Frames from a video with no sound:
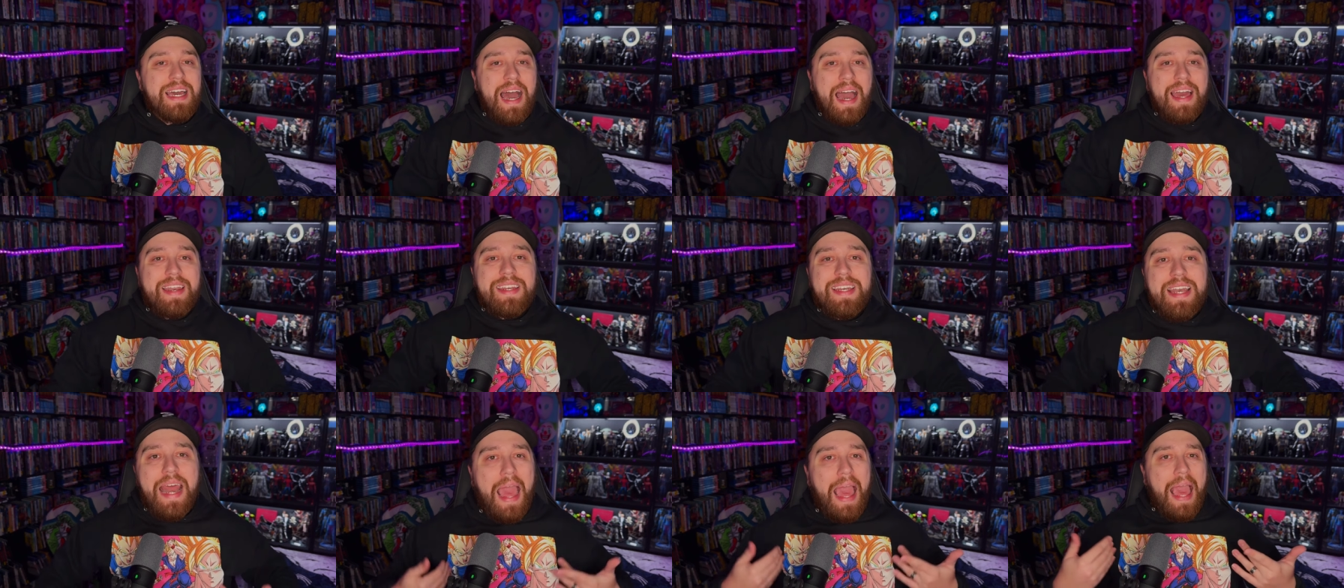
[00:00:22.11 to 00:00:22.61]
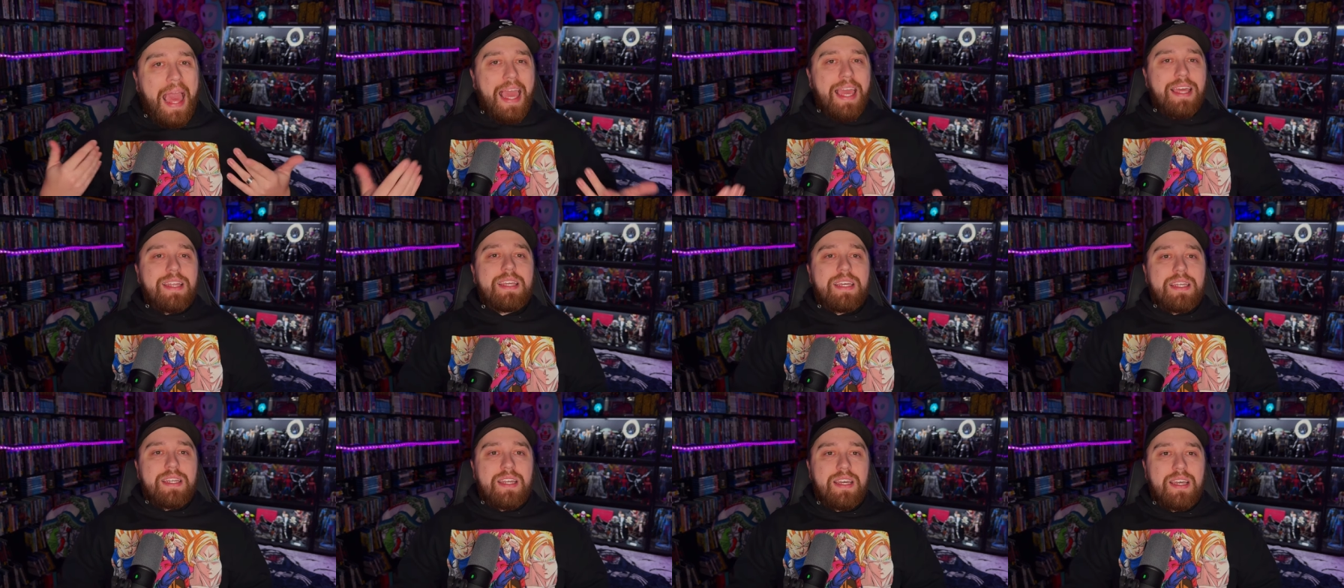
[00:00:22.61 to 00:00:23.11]
I didn't hate
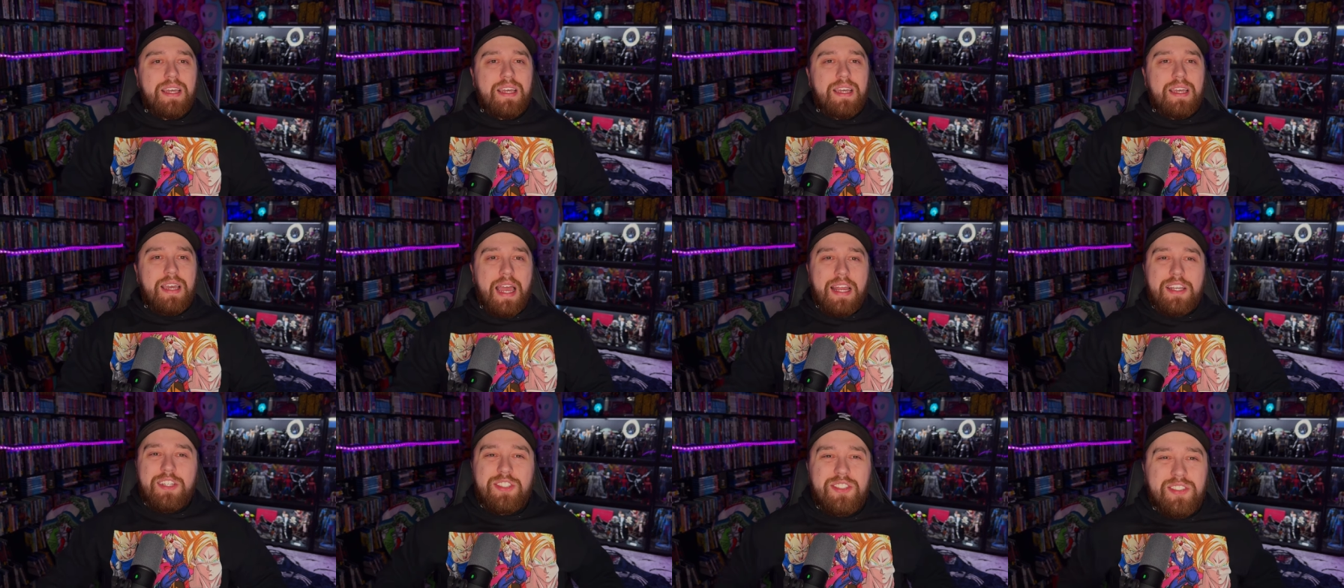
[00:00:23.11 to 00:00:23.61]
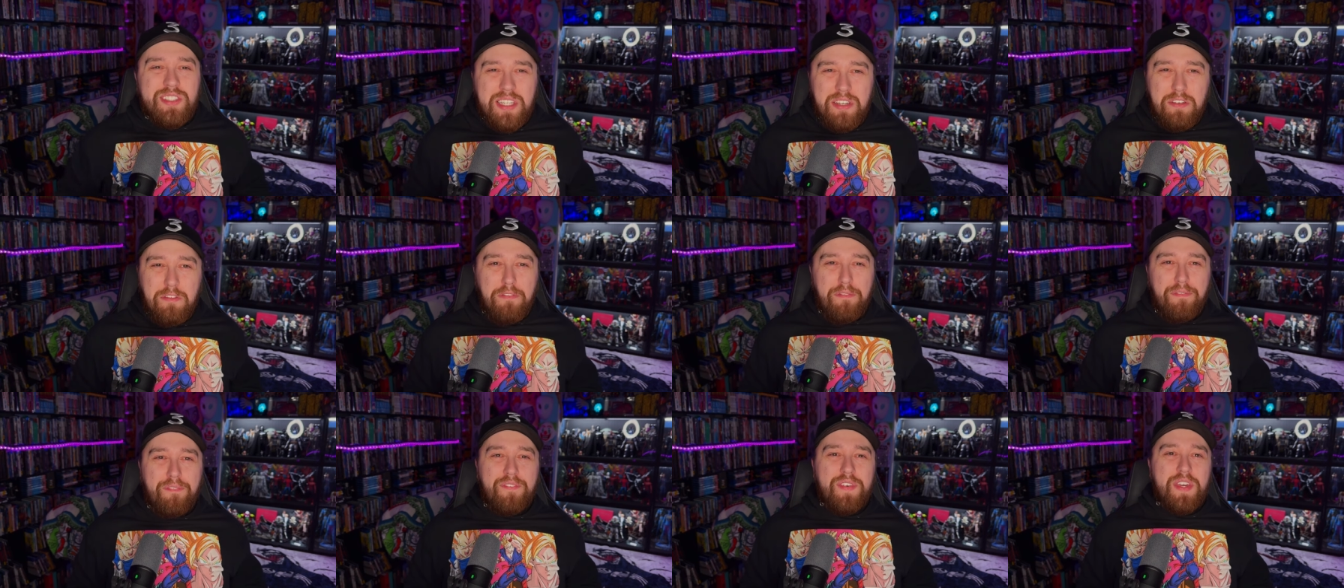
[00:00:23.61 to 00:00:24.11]
it. I just
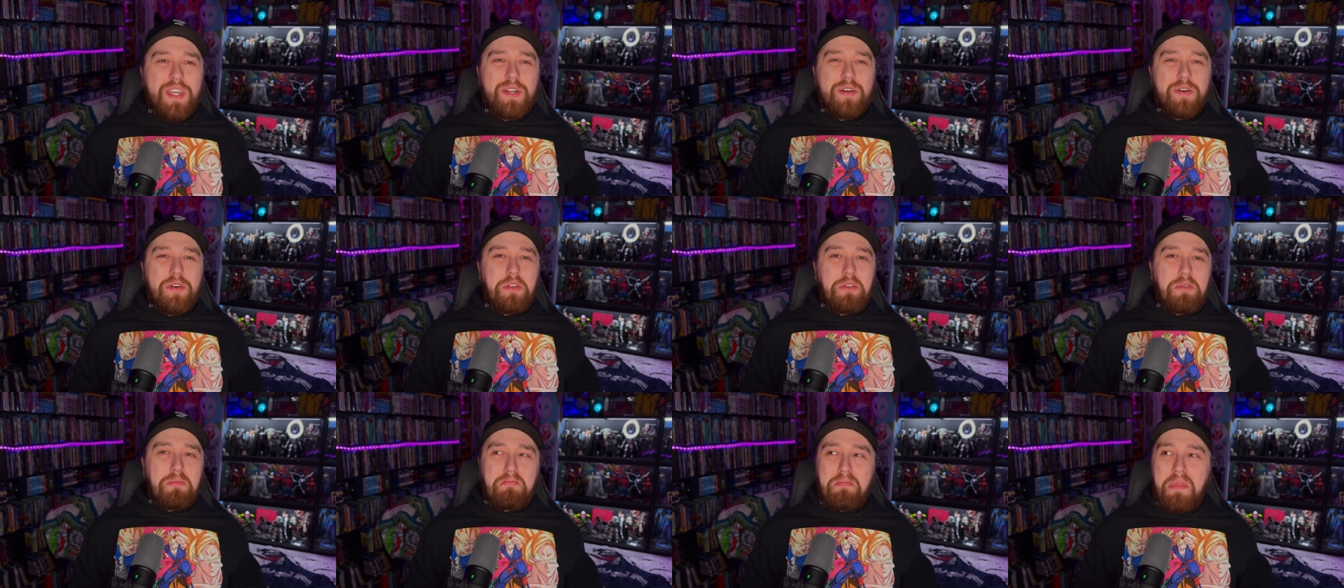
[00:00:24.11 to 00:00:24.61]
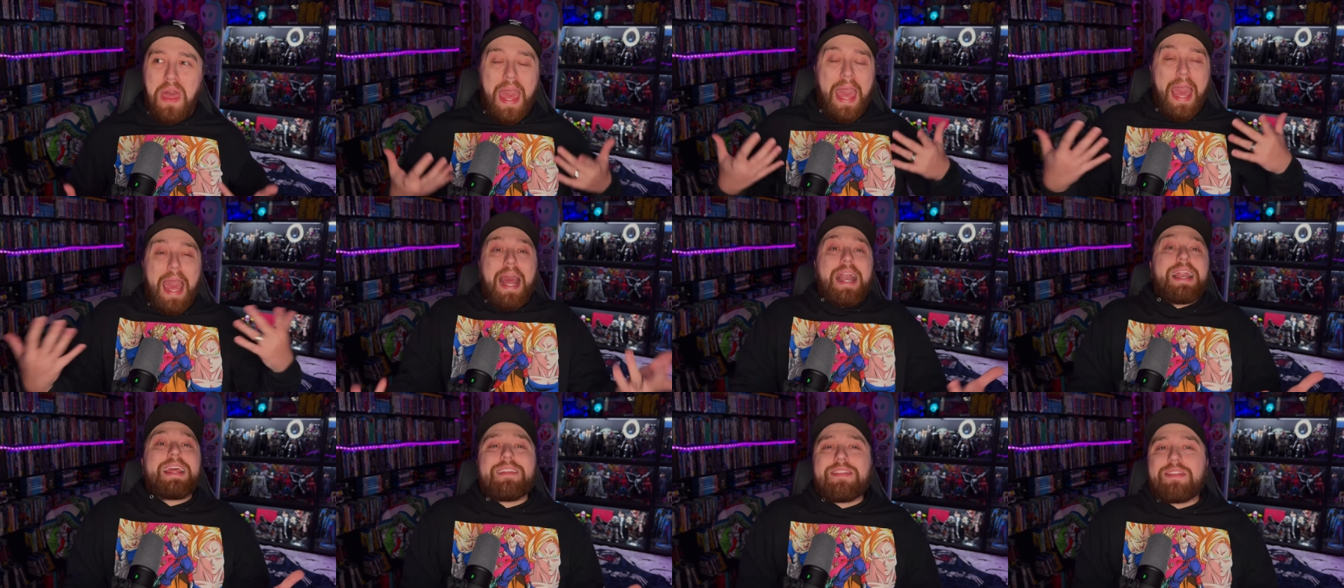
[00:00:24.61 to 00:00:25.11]
didn't feel
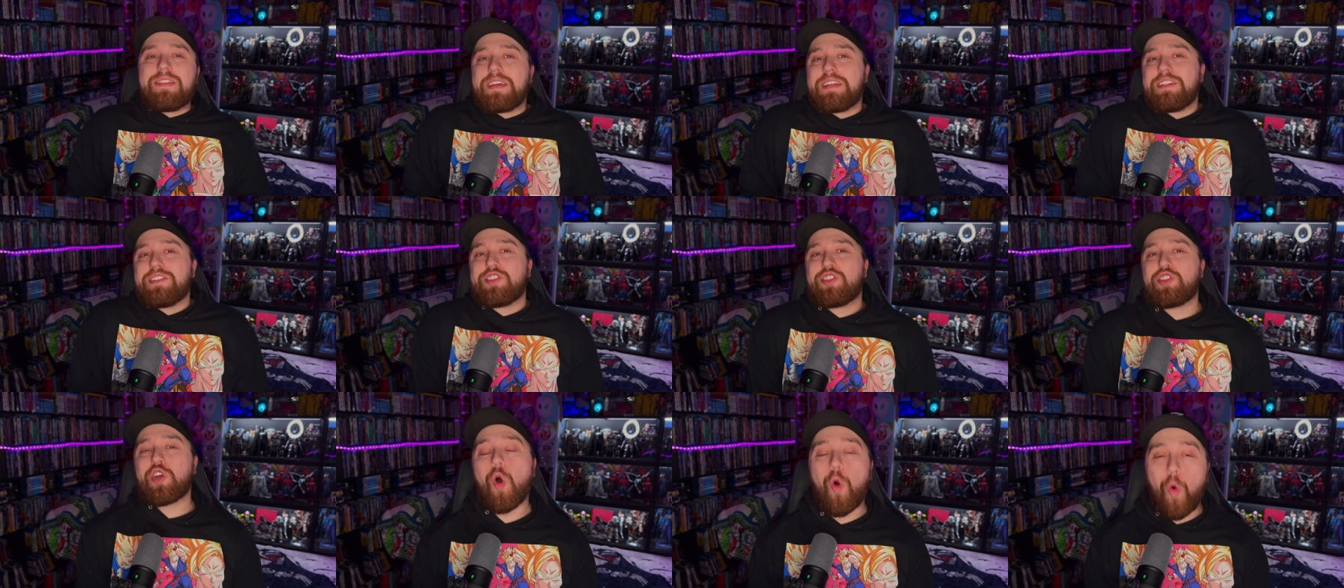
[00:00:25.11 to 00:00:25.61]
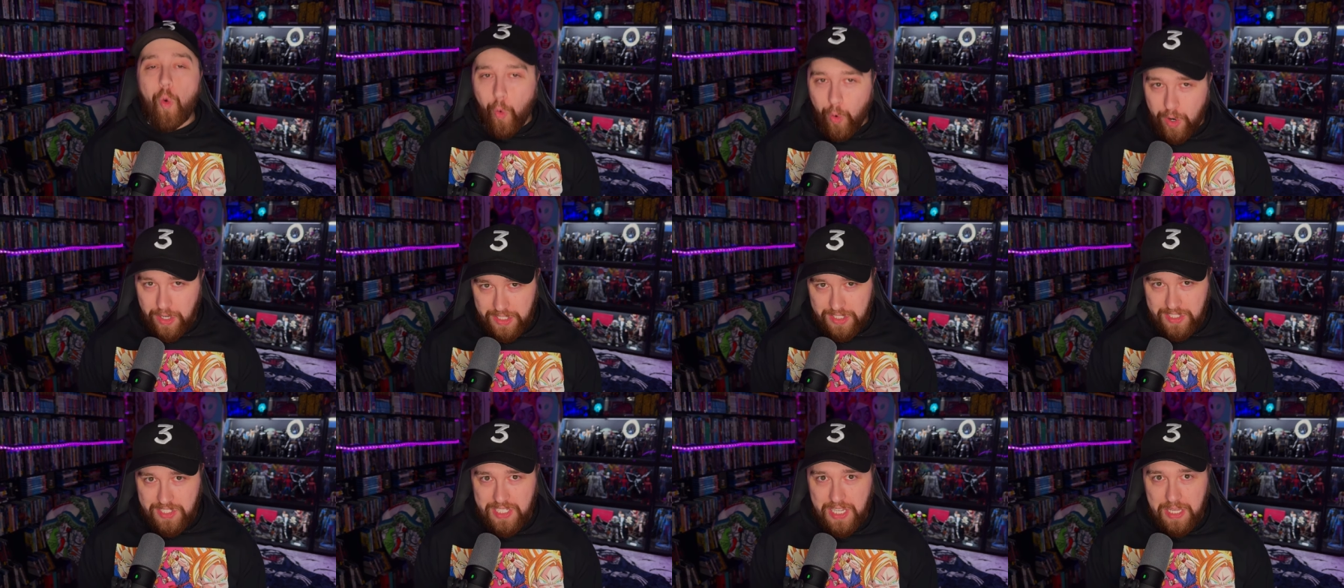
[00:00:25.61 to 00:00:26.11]
anything
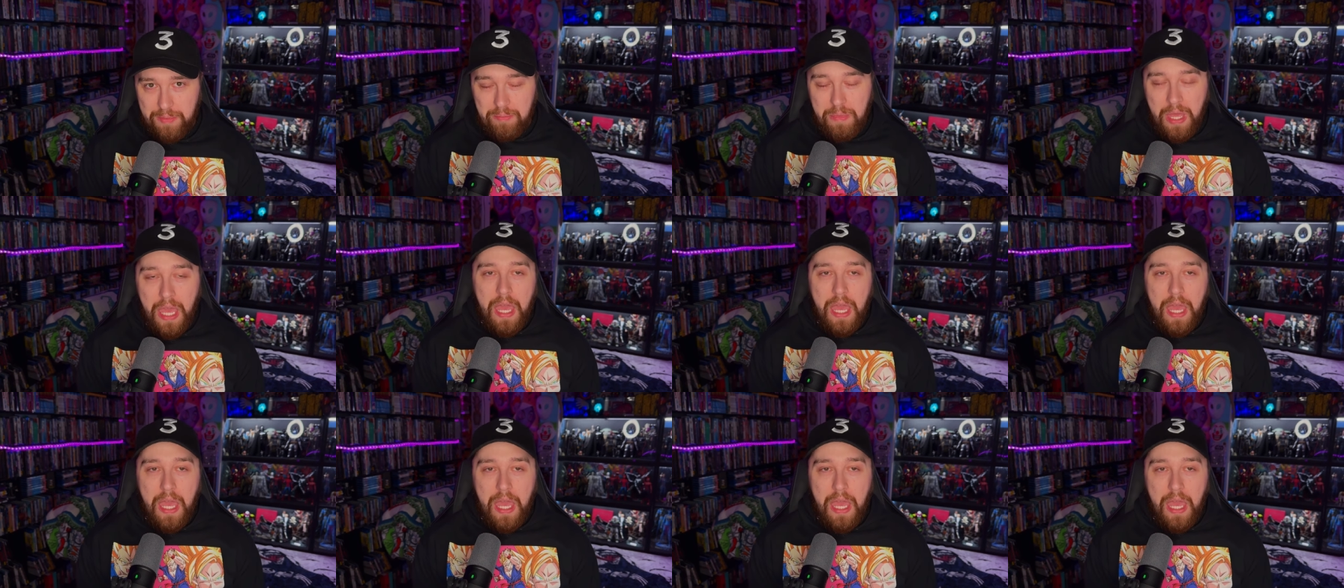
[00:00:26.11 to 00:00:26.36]
towards it.